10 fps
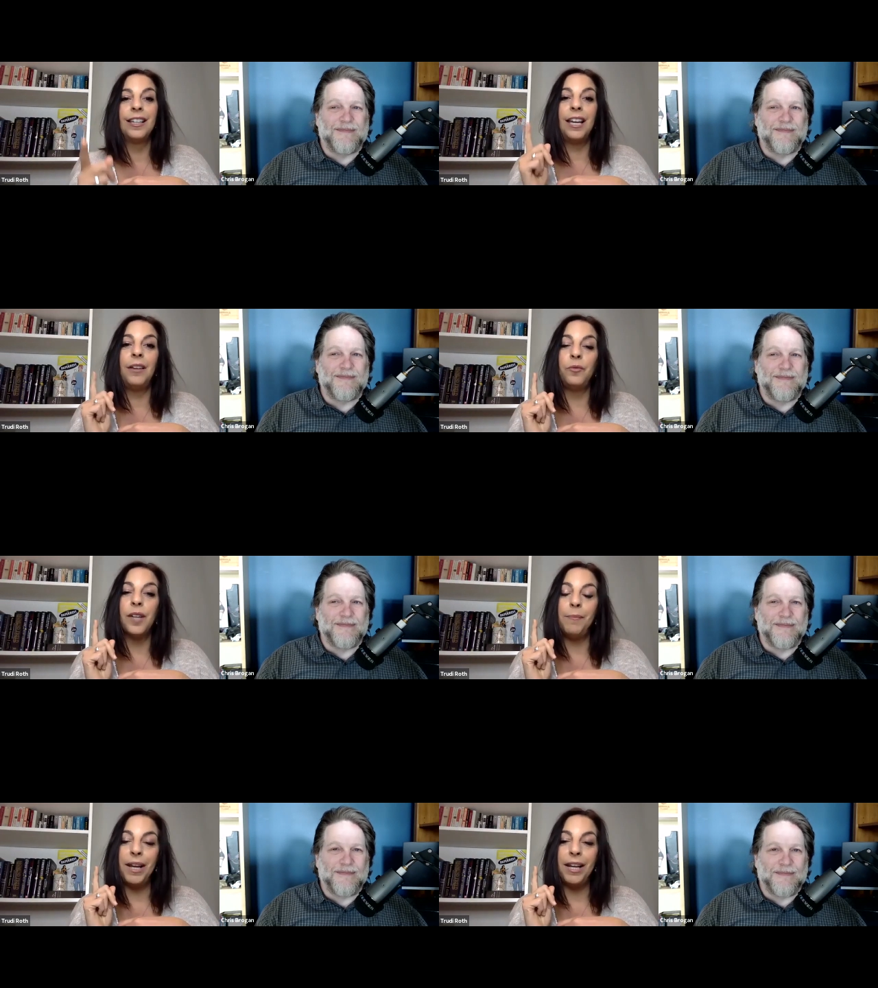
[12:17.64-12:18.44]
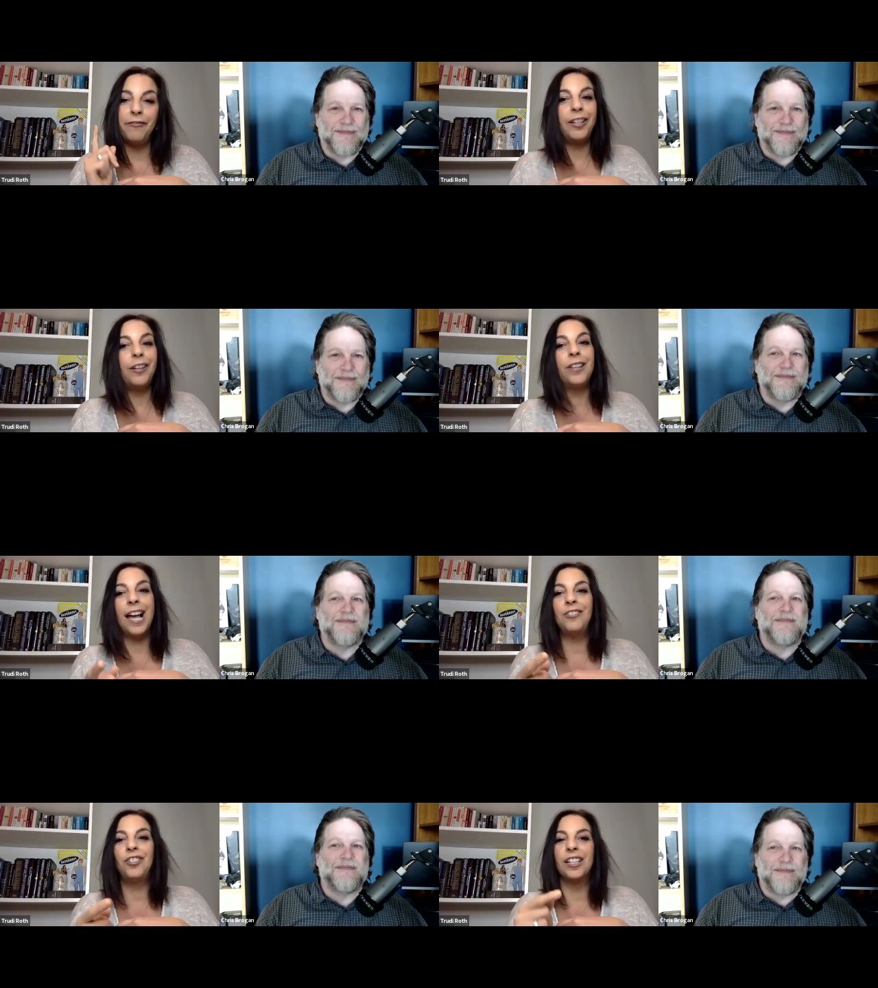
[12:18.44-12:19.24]
Speaker 1: I, I made a video
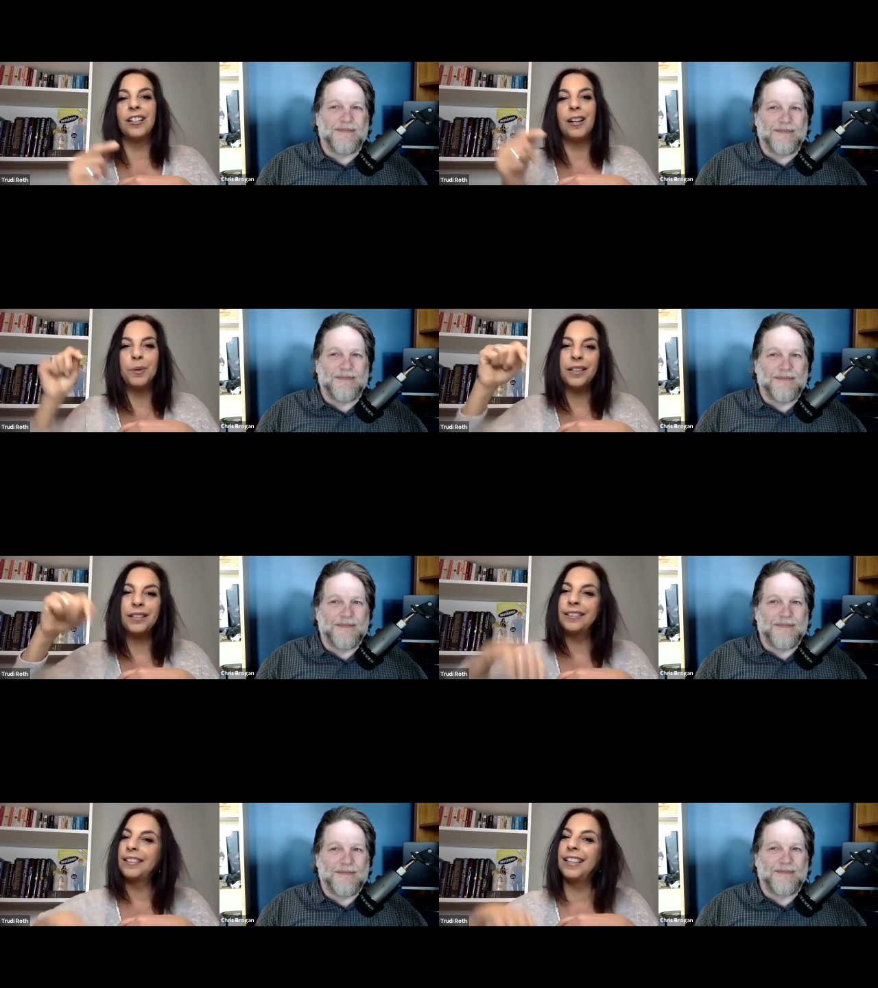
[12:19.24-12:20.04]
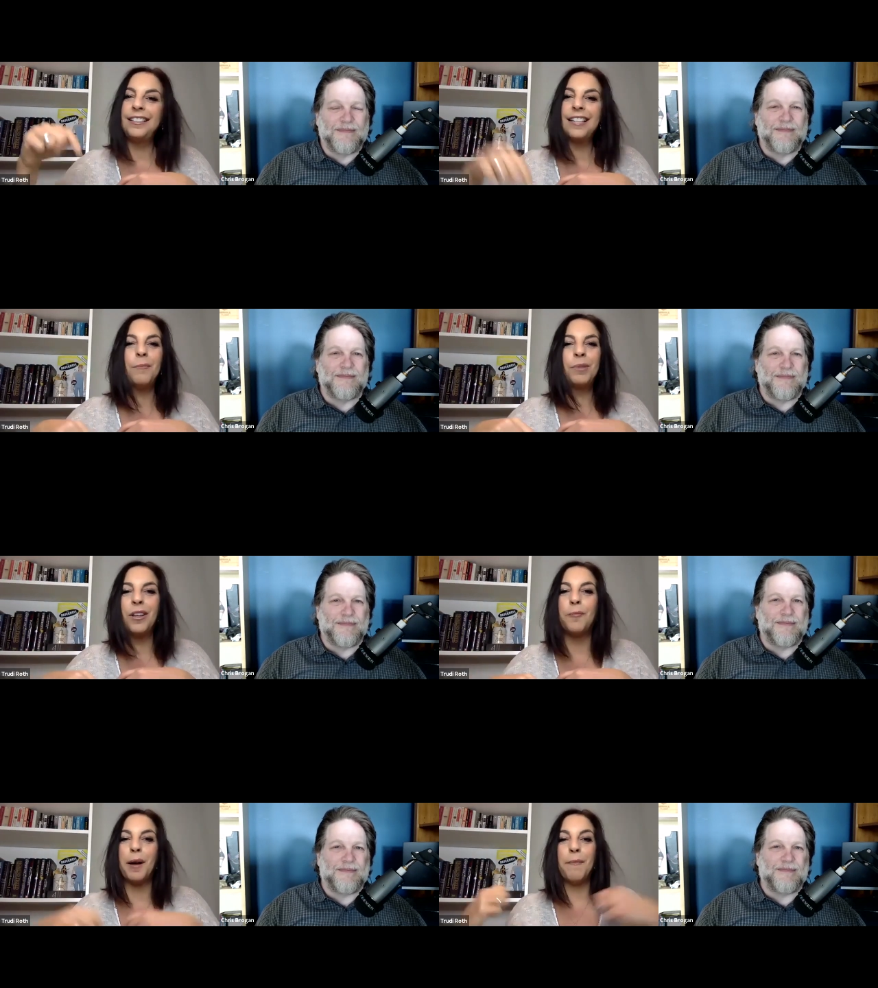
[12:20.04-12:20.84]
last year. I'll put the link down
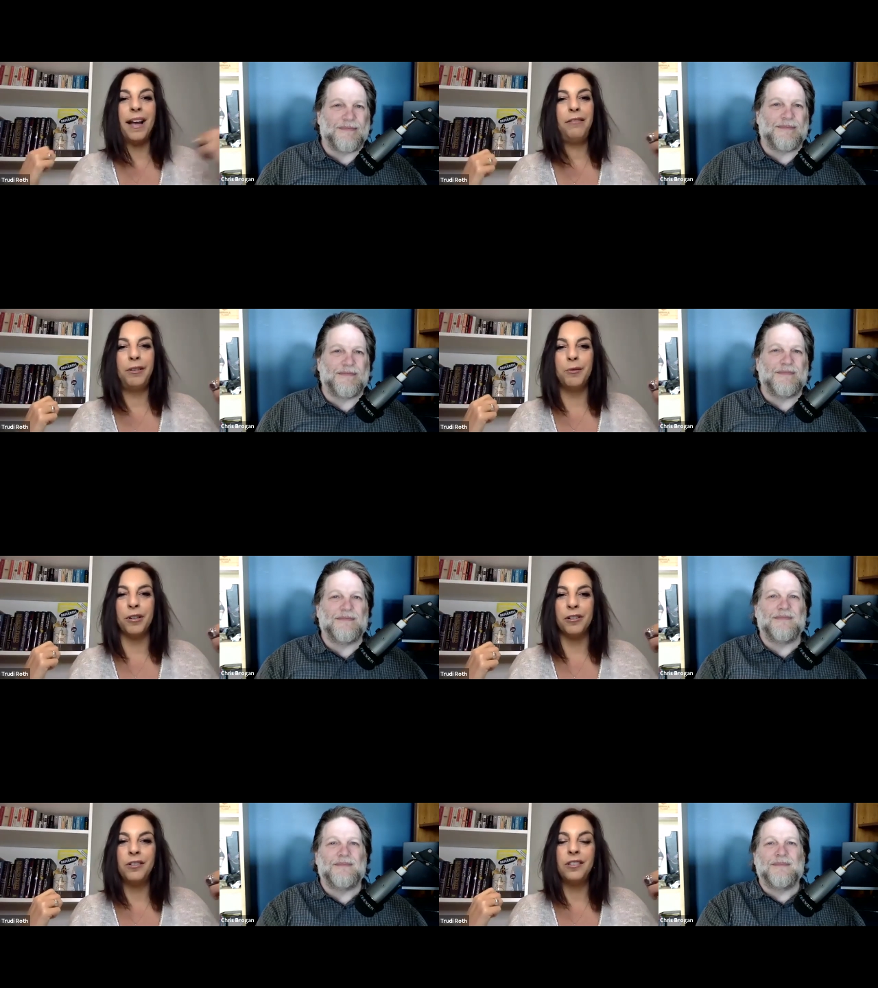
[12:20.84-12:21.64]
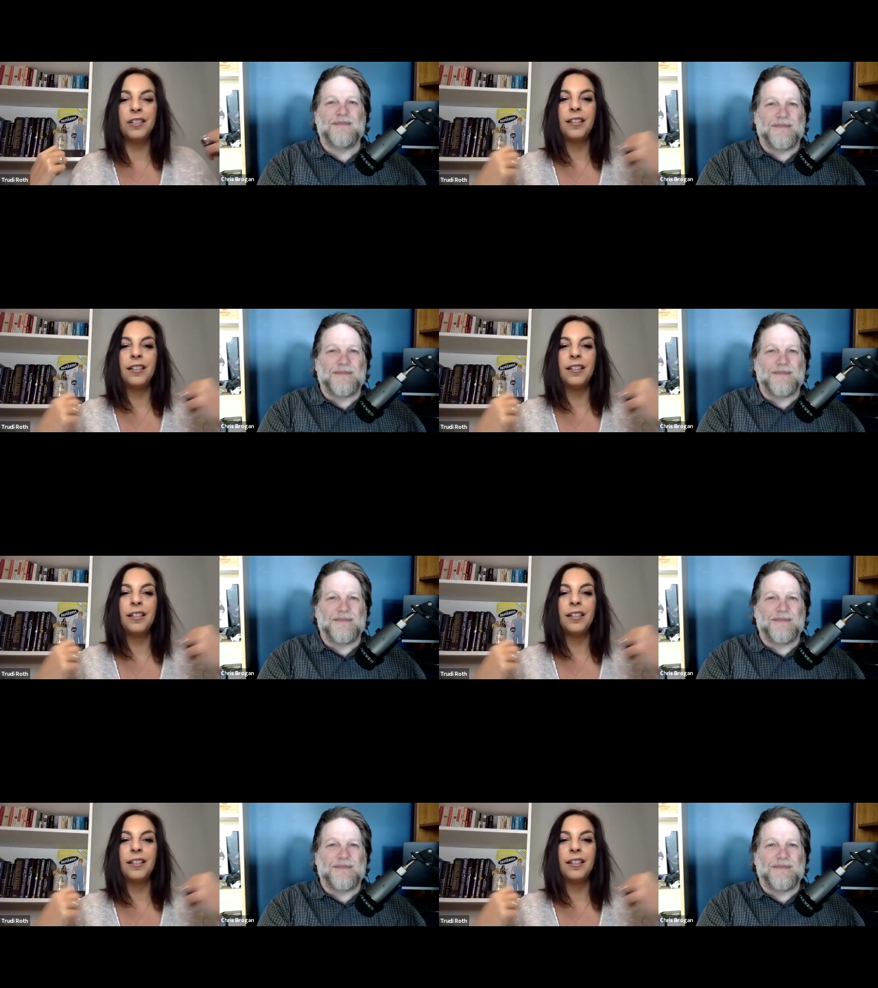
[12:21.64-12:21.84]
below about my three words.